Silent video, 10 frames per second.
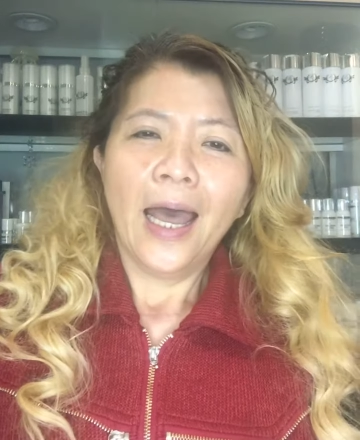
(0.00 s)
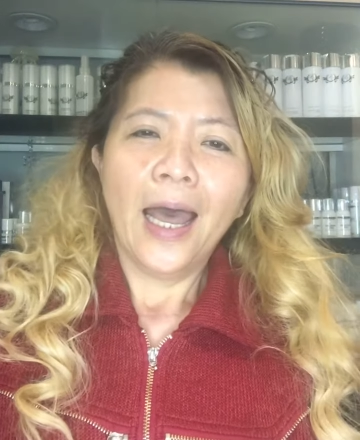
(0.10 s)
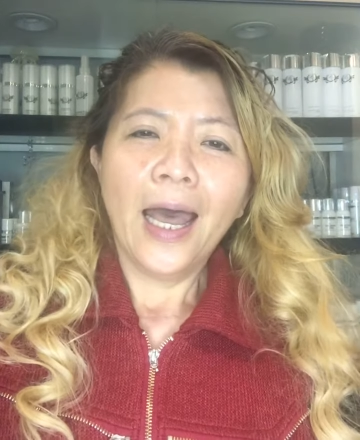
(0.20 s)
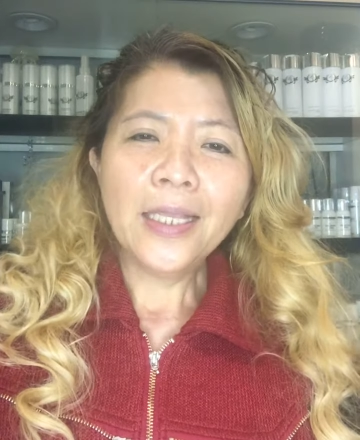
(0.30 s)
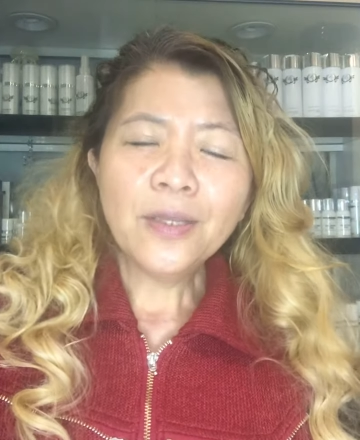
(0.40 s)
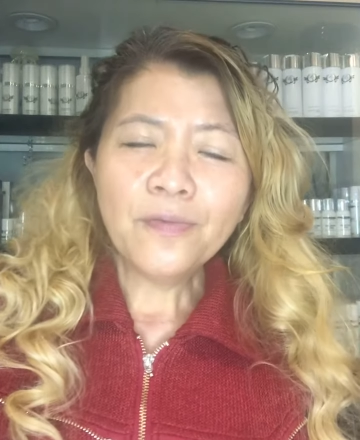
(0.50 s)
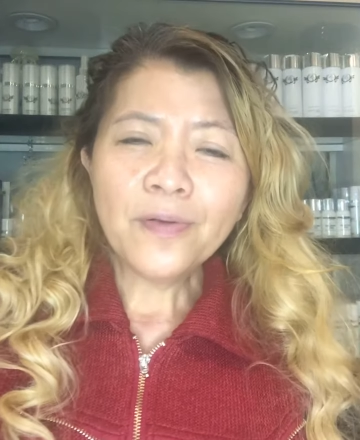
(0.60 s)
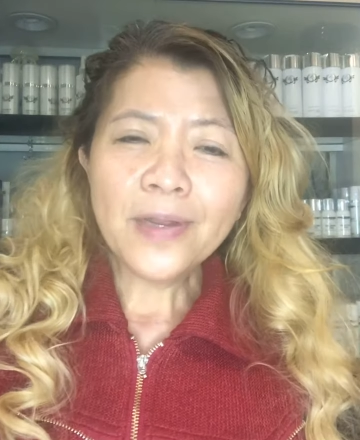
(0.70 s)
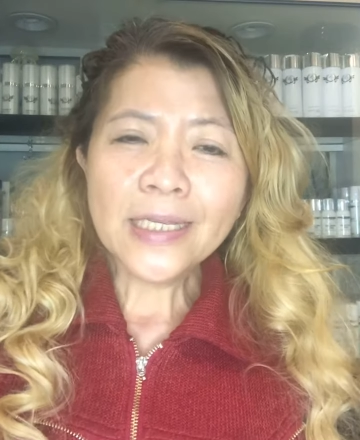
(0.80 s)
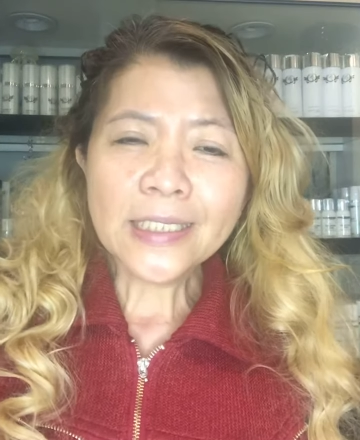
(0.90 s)
Are you
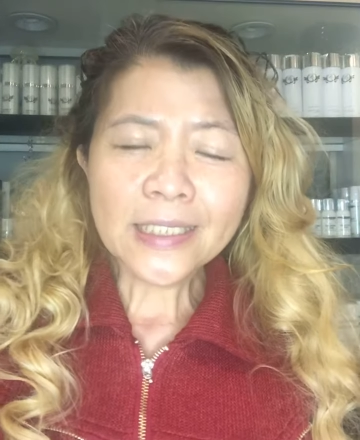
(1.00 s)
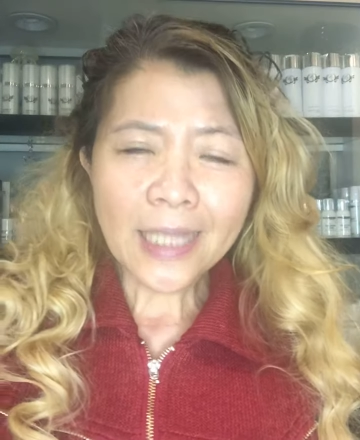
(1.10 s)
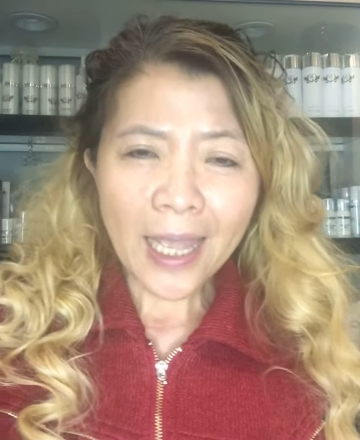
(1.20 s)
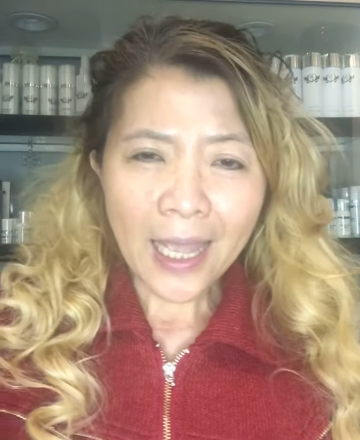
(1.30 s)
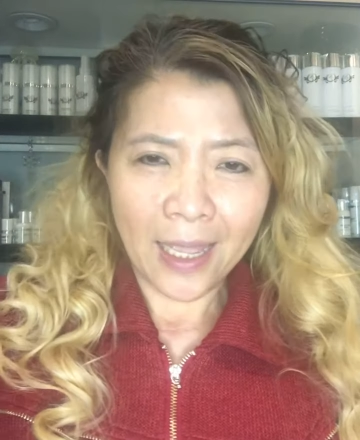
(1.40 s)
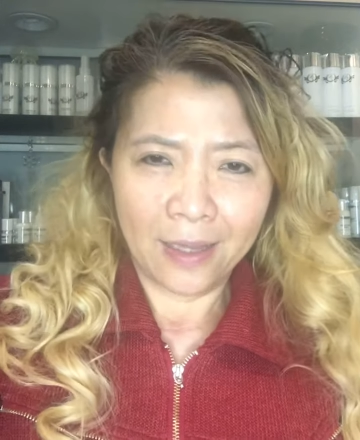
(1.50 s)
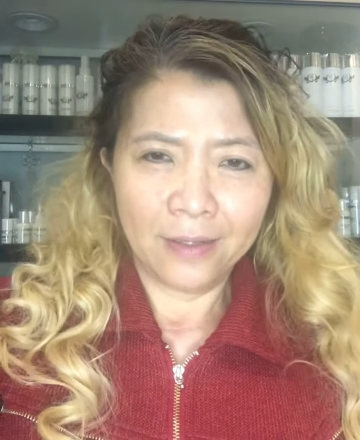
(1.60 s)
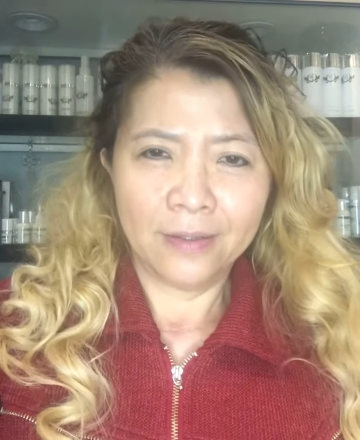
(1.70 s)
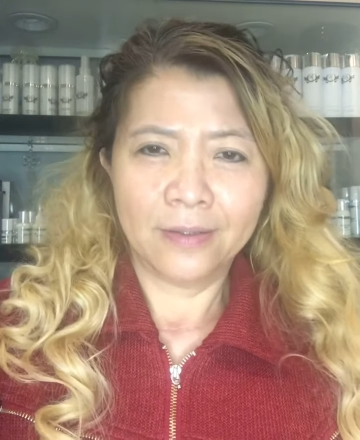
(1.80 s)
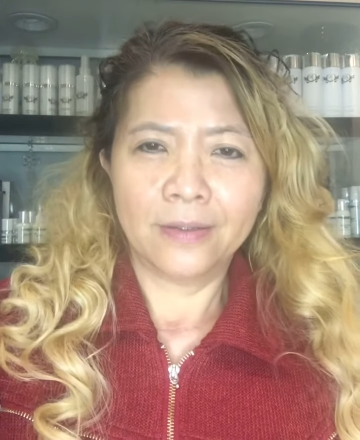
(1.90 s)
feeling sad,
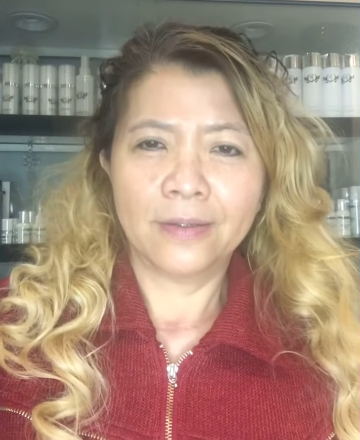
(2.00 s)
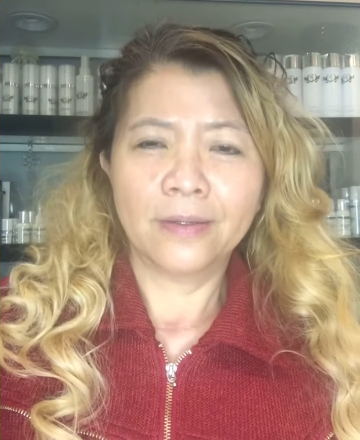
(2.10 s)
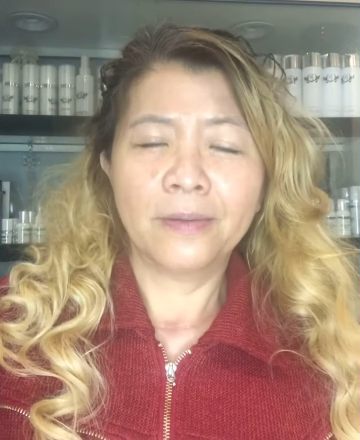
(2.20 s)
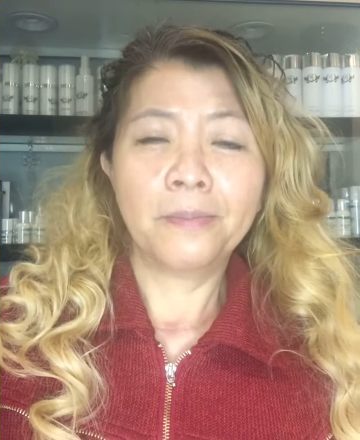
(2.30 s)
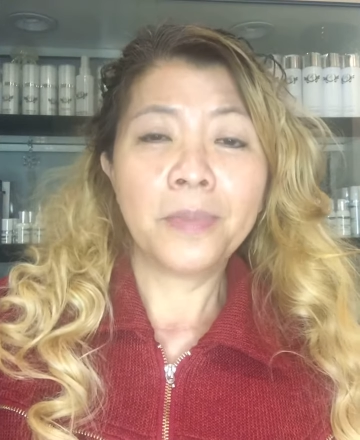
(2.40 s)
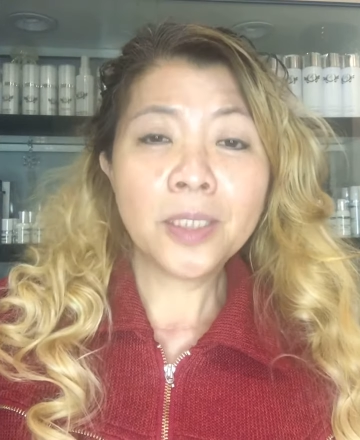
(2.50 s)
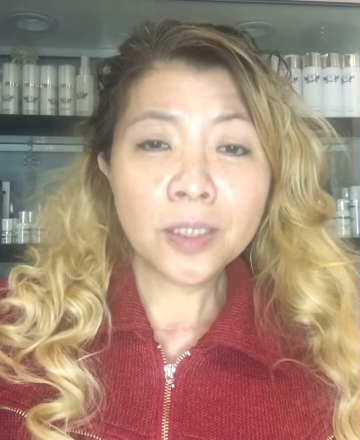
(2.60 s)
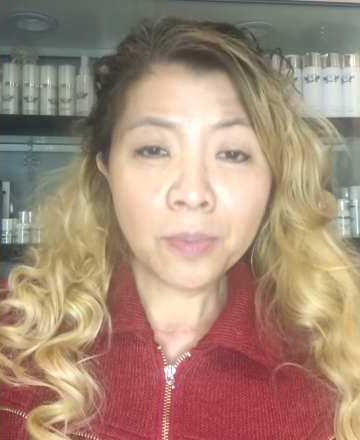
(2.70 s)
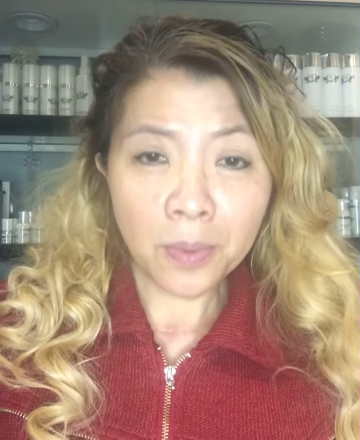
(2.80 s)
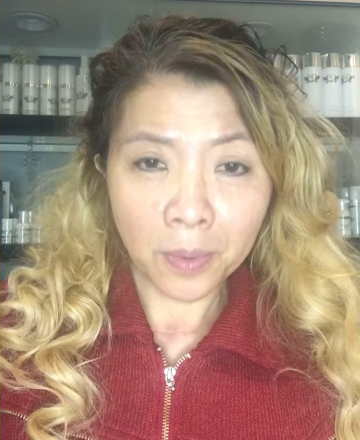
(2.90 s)

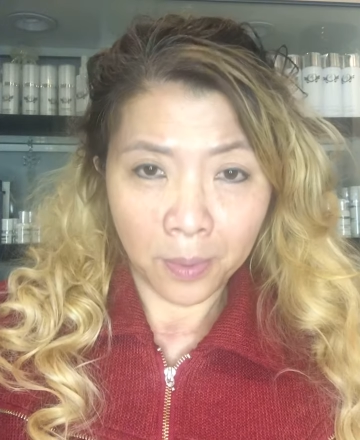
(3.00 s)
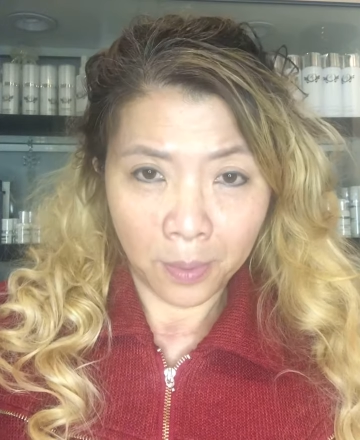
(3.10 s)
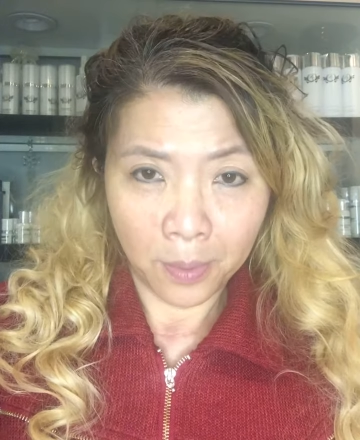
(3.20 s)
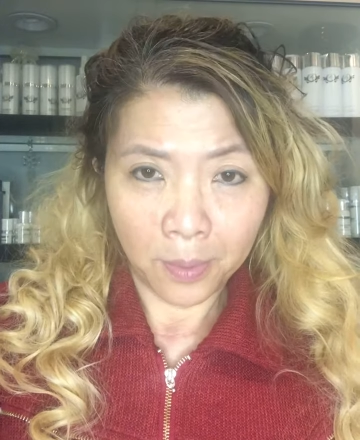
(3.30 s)
miserable,